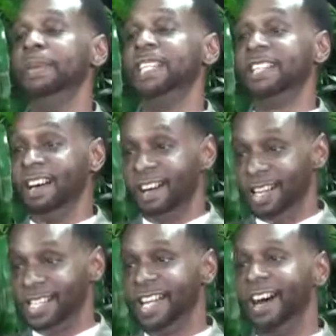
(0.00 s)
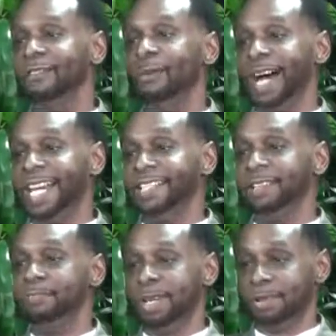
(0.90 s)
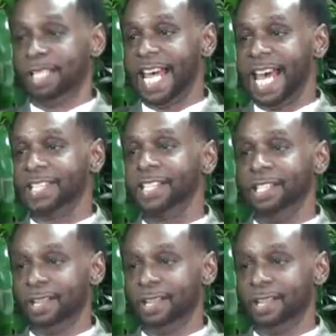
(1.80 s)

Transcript: because of white, middle class,